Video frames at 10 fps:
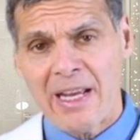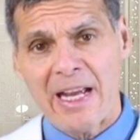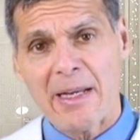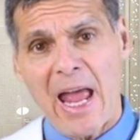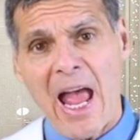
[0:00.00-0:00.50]

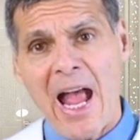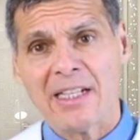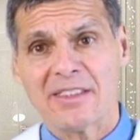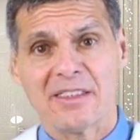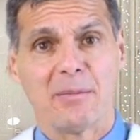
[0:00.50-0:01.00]
It
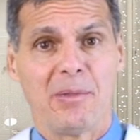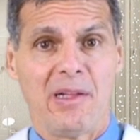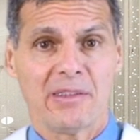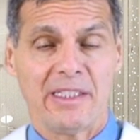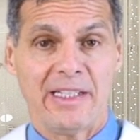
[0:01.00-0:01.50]
acts as a
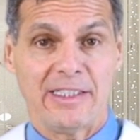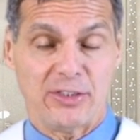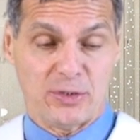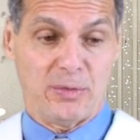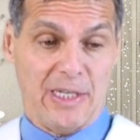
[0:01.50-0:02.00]
bulking
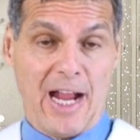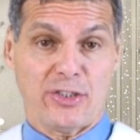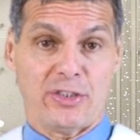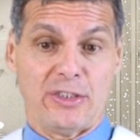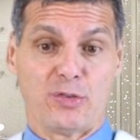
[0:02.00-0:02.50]
agent, so it
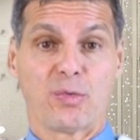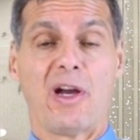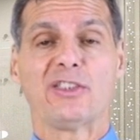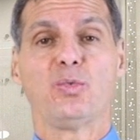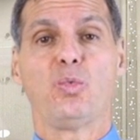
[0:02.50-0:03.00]
actually
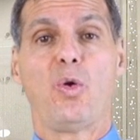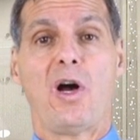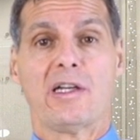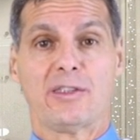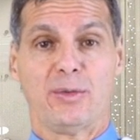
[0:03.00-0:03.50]
draws
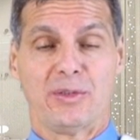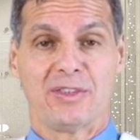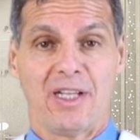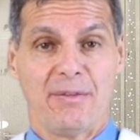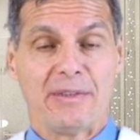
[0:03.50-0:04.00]
water to
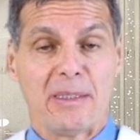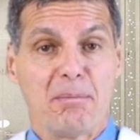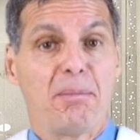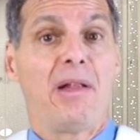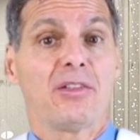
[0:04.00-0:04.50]
itself and
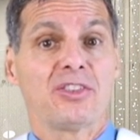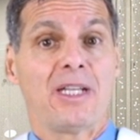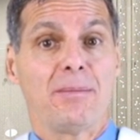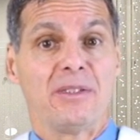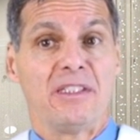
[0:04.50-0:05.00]
it bulks
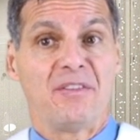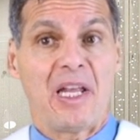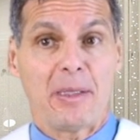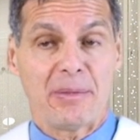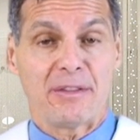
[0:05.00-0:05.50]
up the
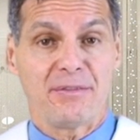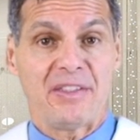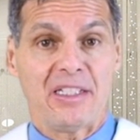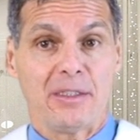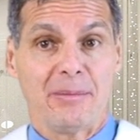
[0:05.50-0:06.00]
developing
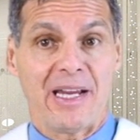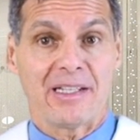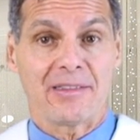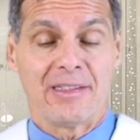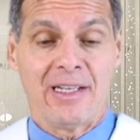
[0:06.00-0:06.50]
fecal
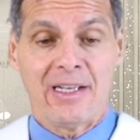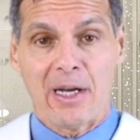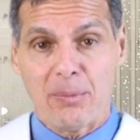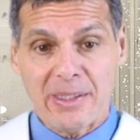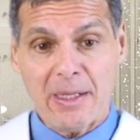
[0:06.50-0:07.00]
matter.
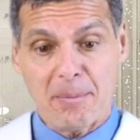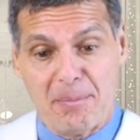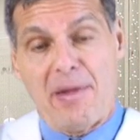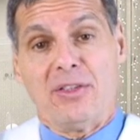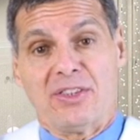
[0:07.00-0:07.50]
And when
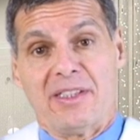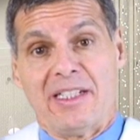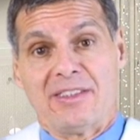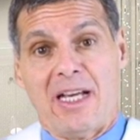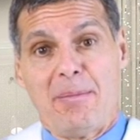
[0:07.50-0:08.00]
it bulks
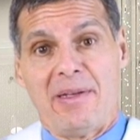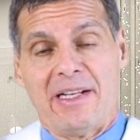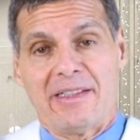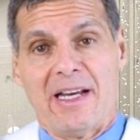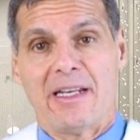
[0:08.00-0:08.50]
things up
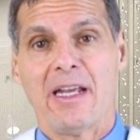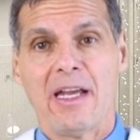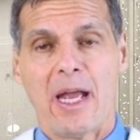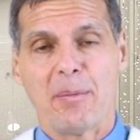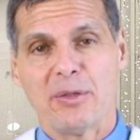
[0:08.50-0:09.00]
like that,
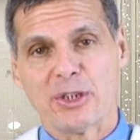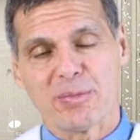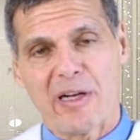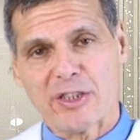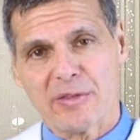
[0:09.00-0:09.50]
it puts
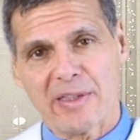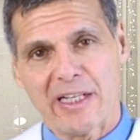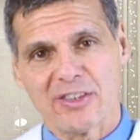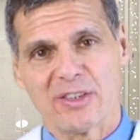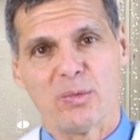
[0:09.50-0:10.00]
pressure
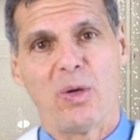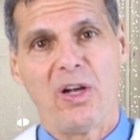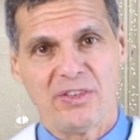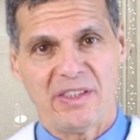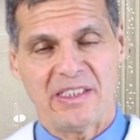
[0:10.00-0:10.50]
against the
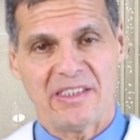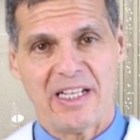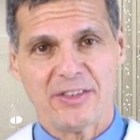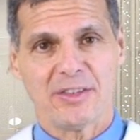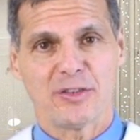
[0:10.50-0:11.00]
walls of the
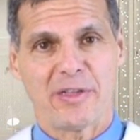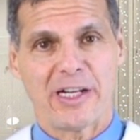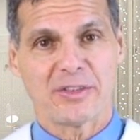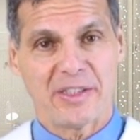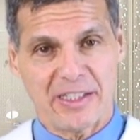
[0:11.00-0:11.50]
intestinal
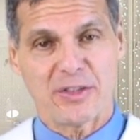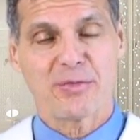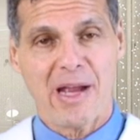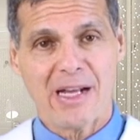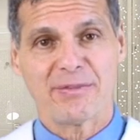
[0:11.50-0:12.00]
tract so they
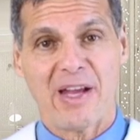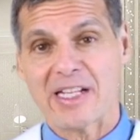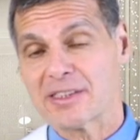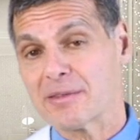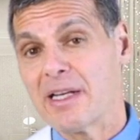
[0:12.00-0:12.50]
contract
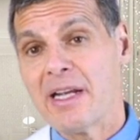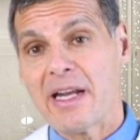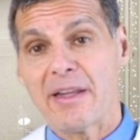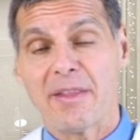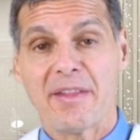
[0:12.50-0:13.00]
faster
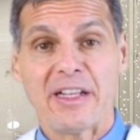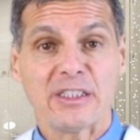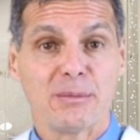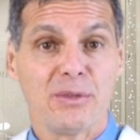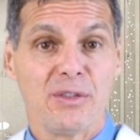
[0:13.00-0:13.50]
and
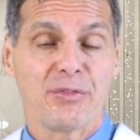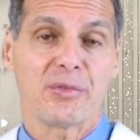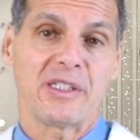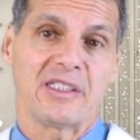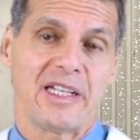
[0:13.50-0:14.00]
things move
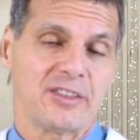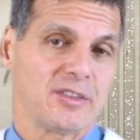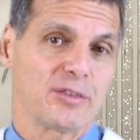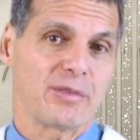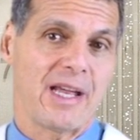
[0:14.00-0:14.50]
through the
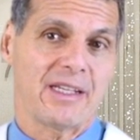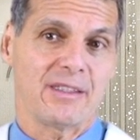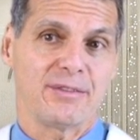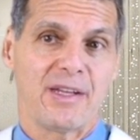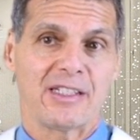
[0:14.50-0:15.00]
intestinal tract
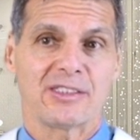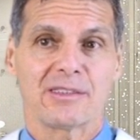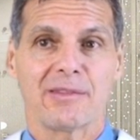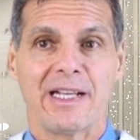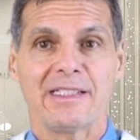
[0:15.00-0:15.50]
at a
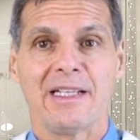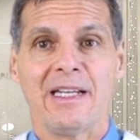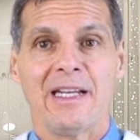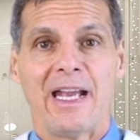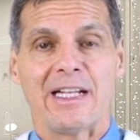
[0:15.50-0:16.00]
faster rate,
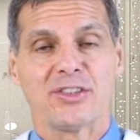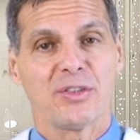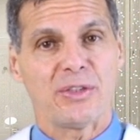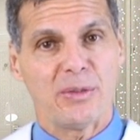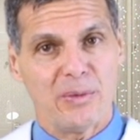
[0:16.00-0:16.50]
and
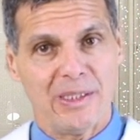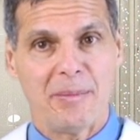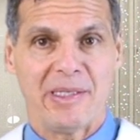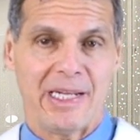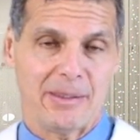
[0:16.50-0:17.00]
so you
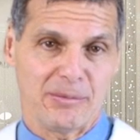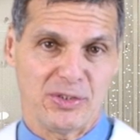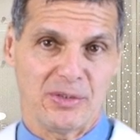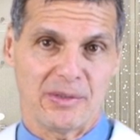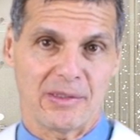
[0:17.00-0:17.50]
eliminate them
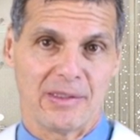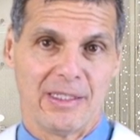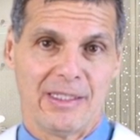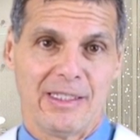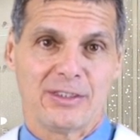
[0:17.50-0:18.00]
sooner.
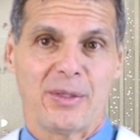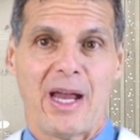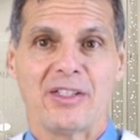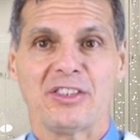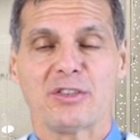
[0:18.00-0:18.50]
So
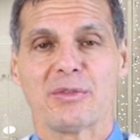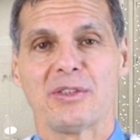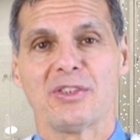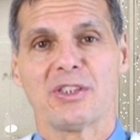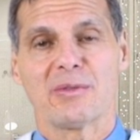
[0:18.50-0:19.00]
how does this
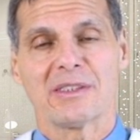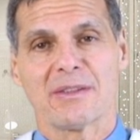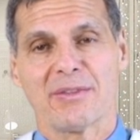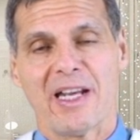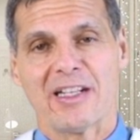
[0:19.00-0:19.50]
reduce your risk
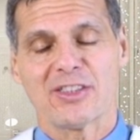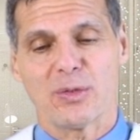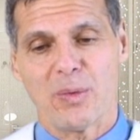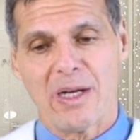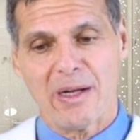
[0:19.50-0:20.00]
of
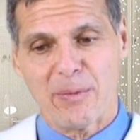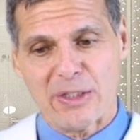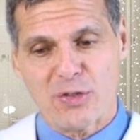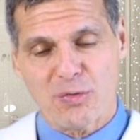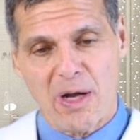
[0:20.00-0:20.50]
cancer? Well, when
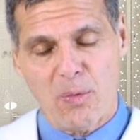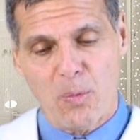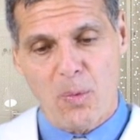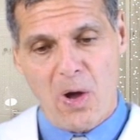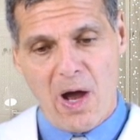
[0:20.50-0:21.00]
you draw
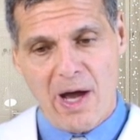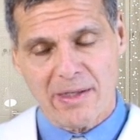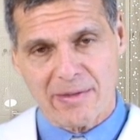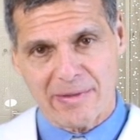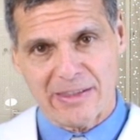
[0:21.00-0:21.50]

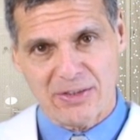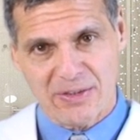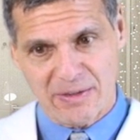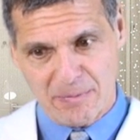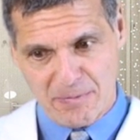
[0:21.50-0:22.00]
water
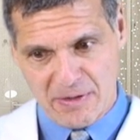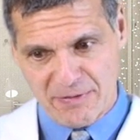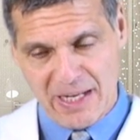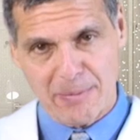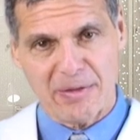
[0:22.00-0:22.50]
into the
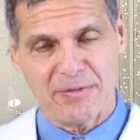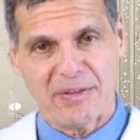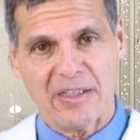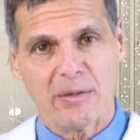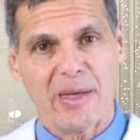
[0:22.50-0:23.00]
developing
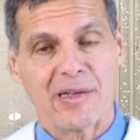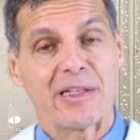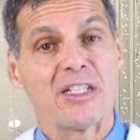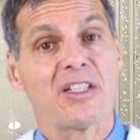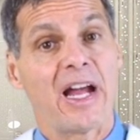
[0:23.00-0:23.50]
fecal matter,
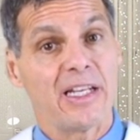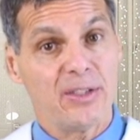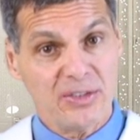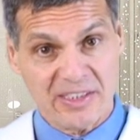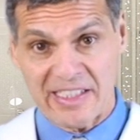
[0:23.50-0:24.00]
it
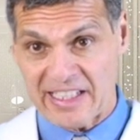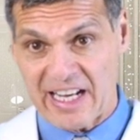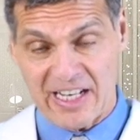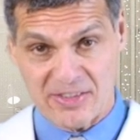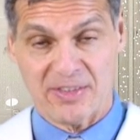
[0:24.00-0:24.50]
dilutes any
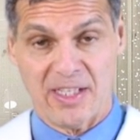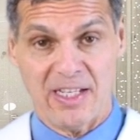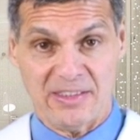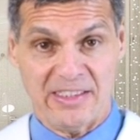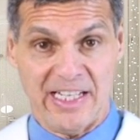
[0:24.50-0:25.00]

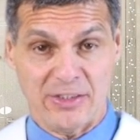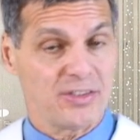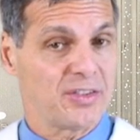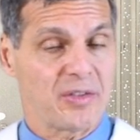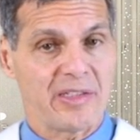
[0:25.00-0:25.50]
cancer-causing
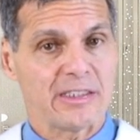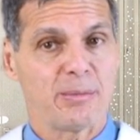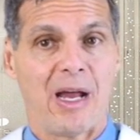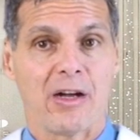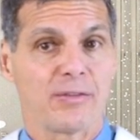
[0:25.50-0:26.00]
agents, so they're less
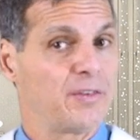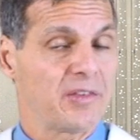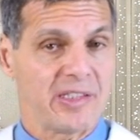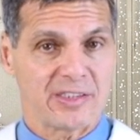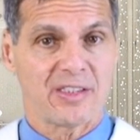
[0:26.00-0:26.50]
powerful,
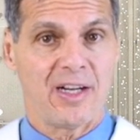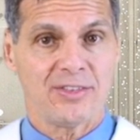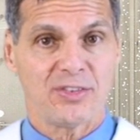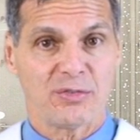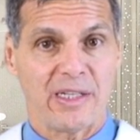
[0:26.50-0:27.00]
they're less
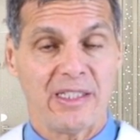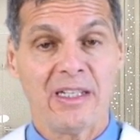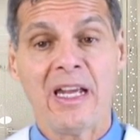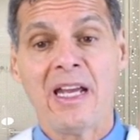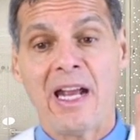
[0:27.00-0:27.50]
concentrated.